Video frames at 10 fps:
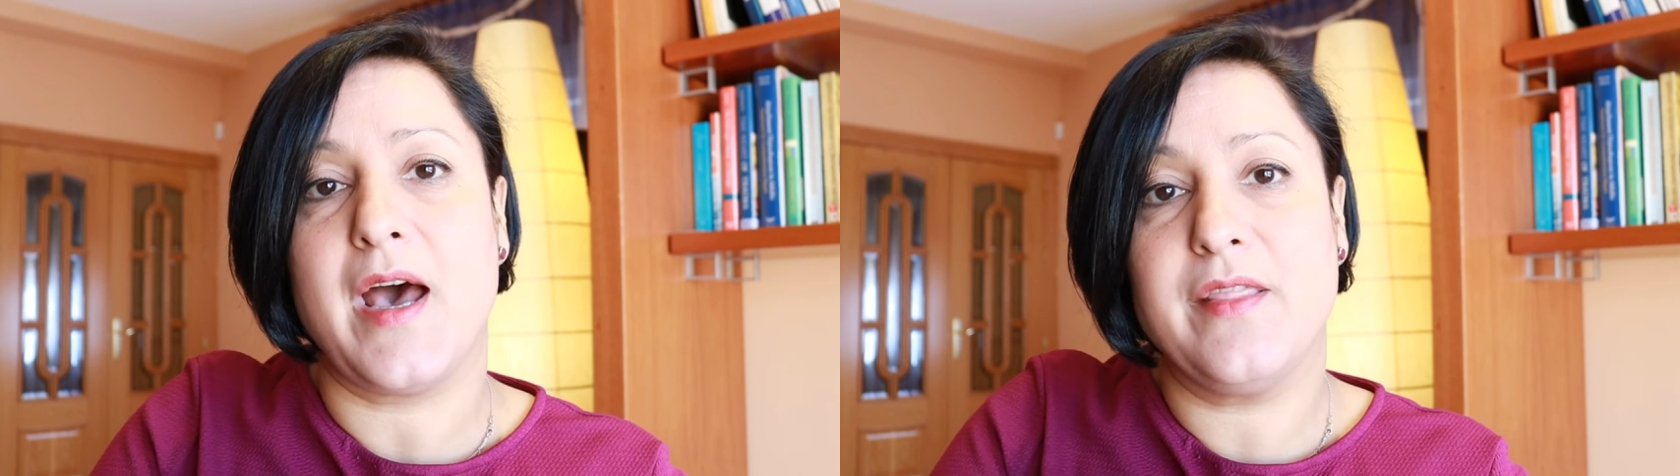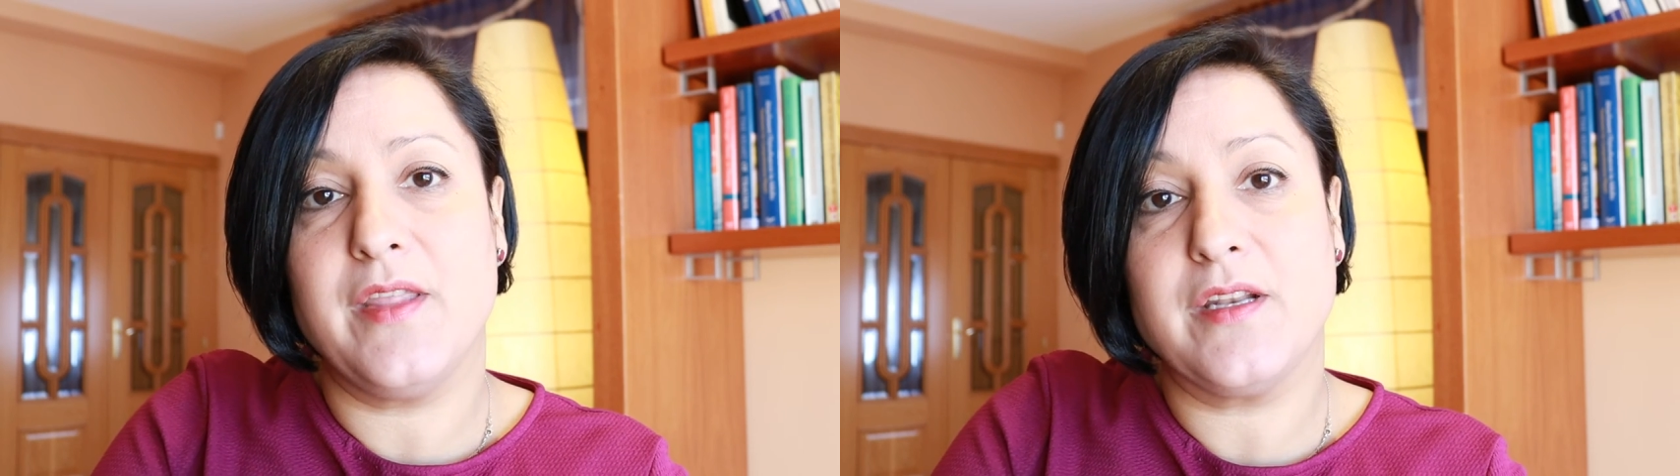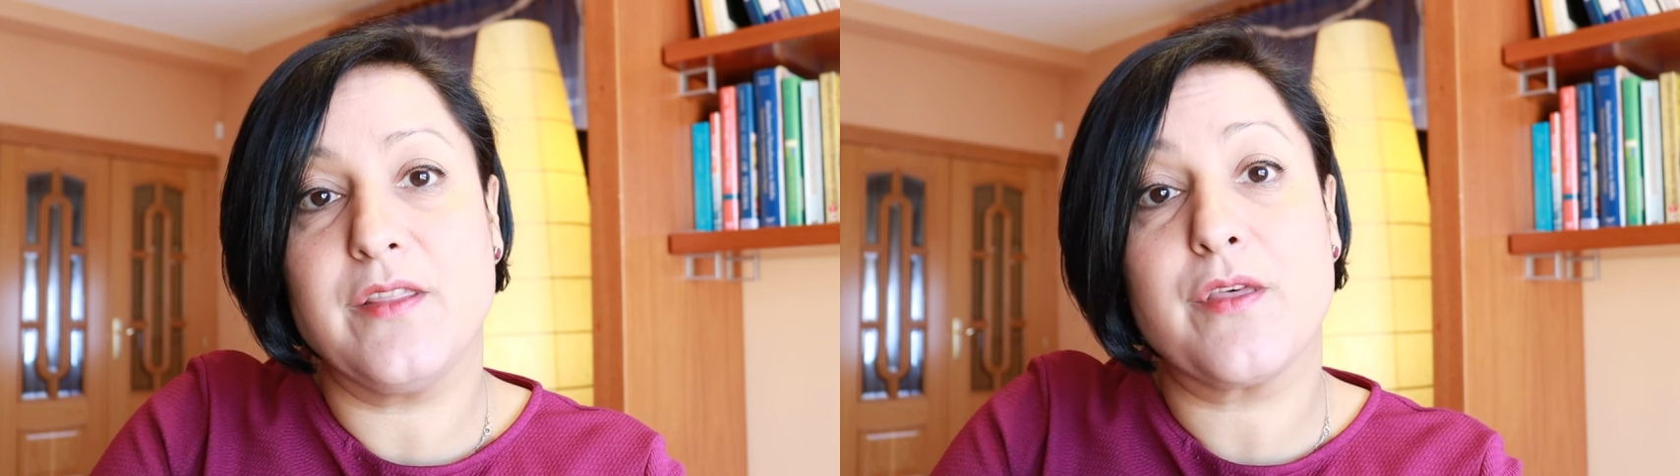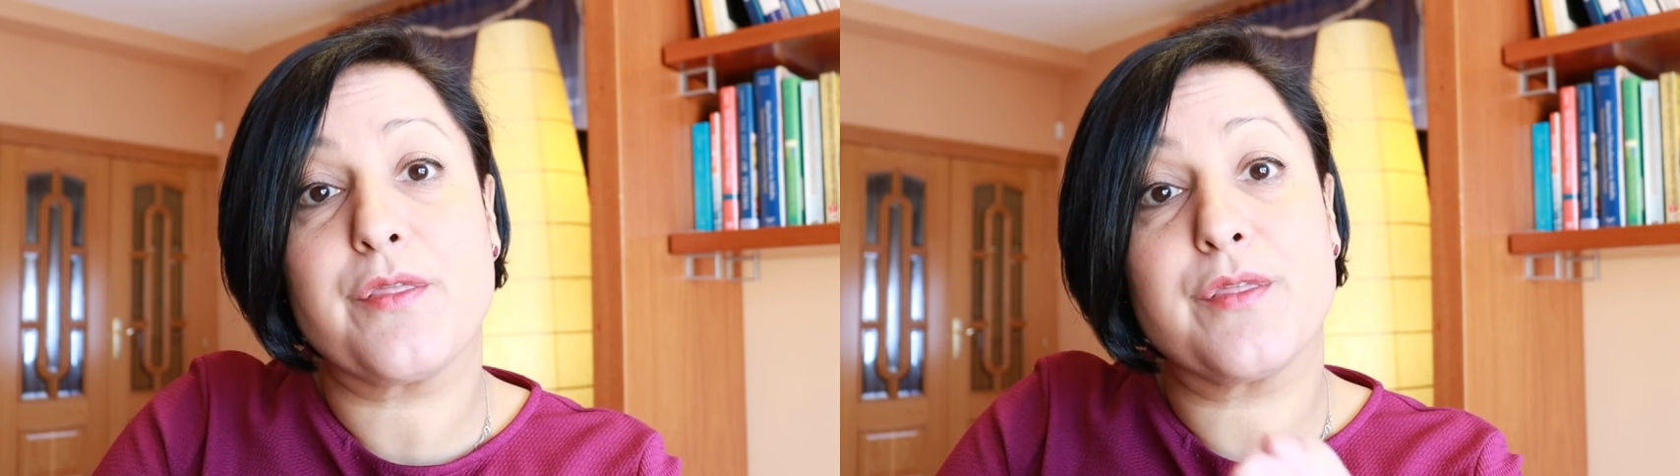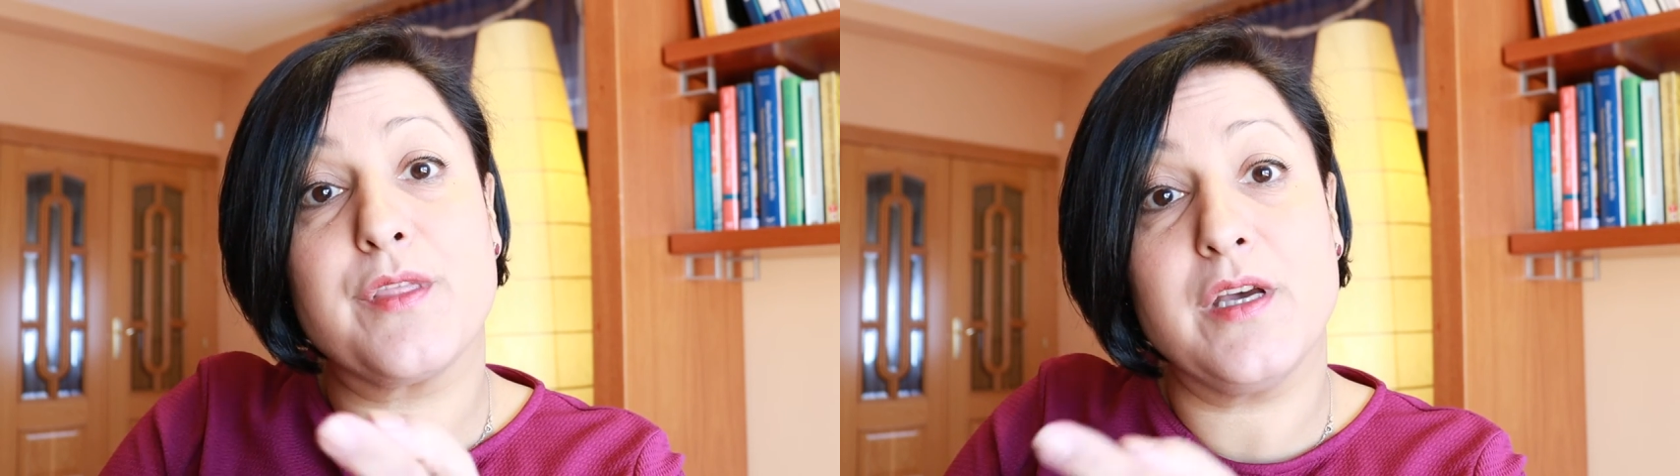And then in the
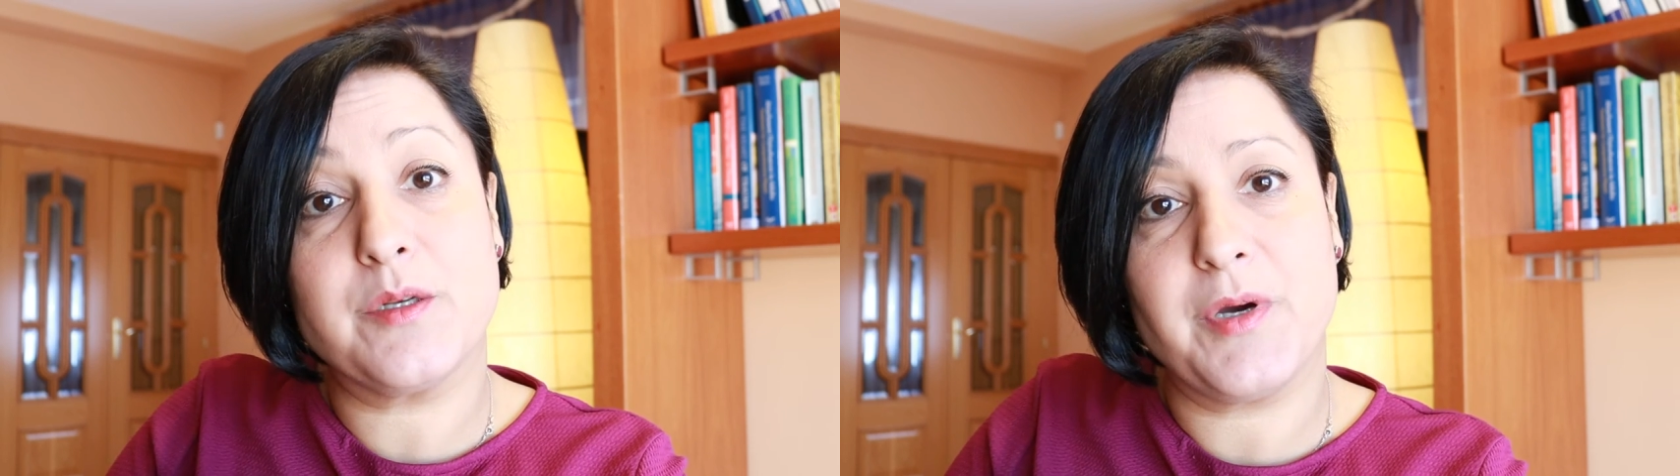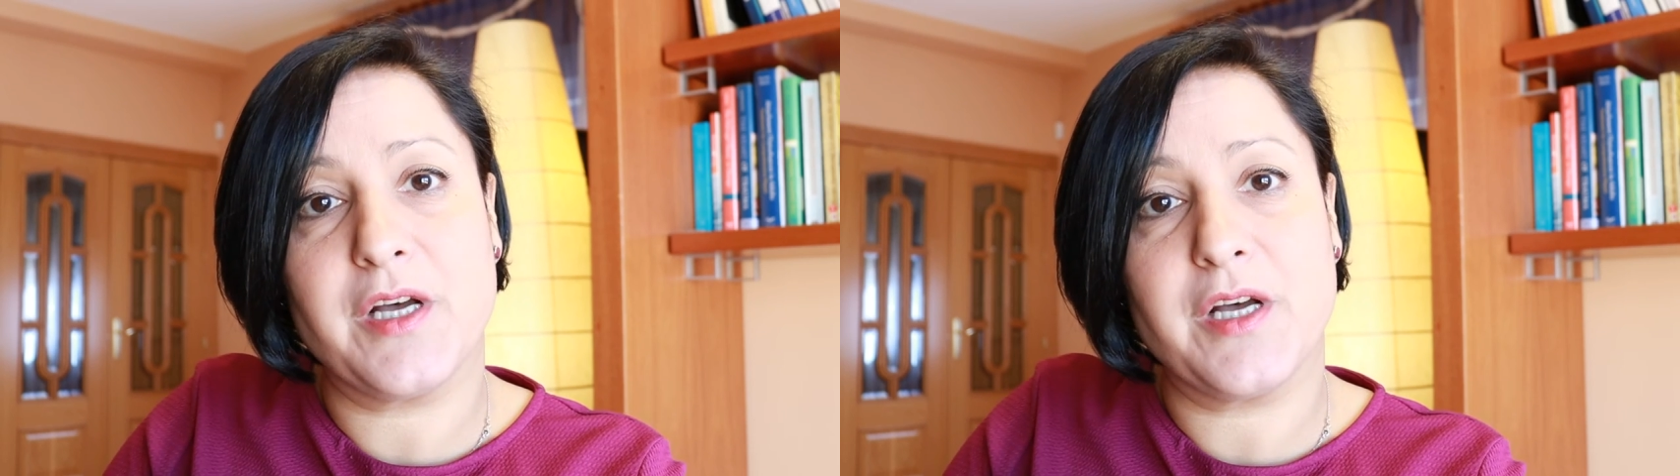third